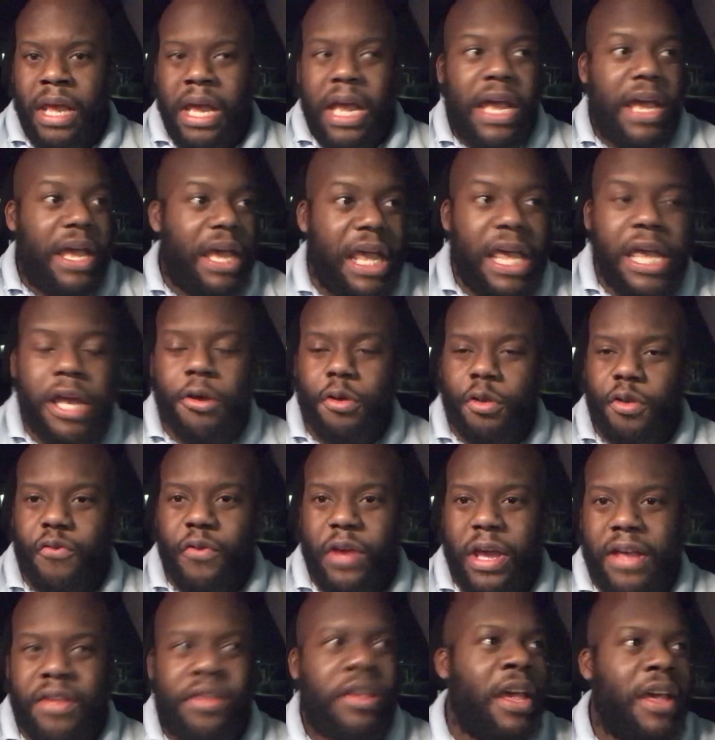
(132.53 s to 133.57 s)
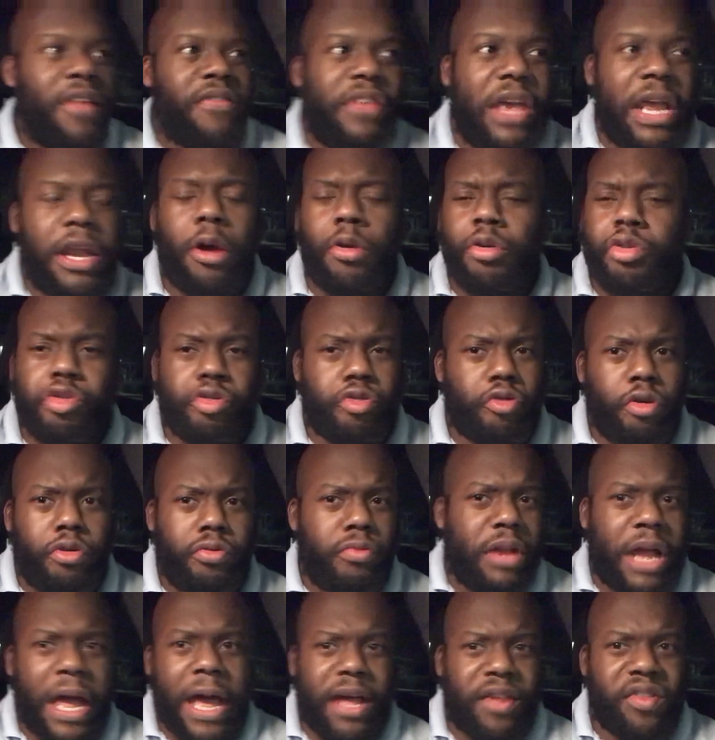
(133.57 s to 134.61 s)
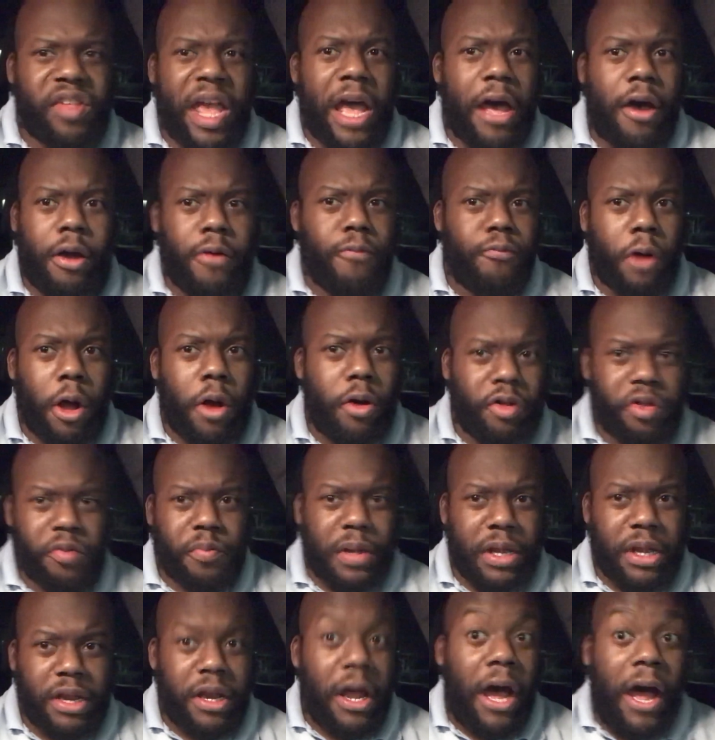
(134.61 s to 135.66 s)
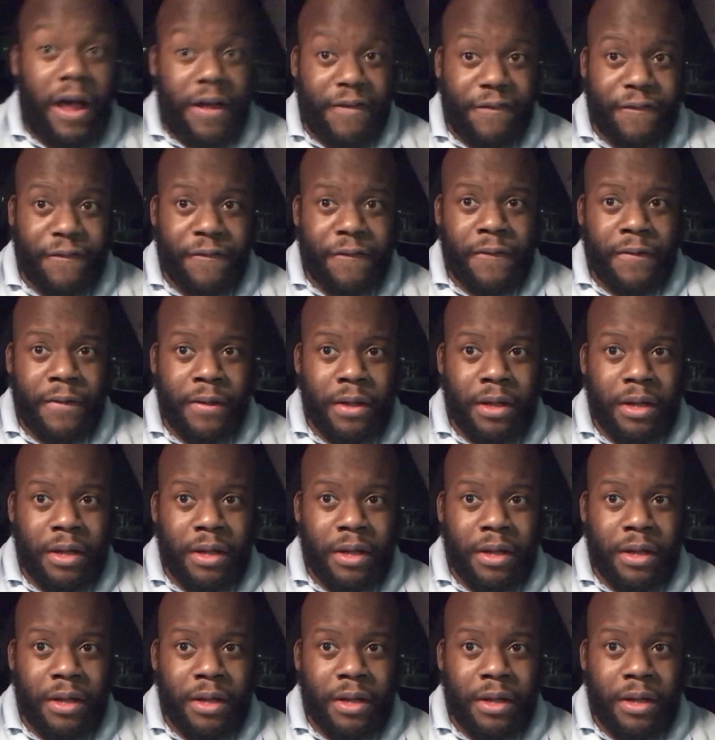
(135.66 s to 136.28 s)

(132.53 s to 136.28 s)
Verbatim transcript: and Eagles fans, they don't scrutinize Howie Roseman enough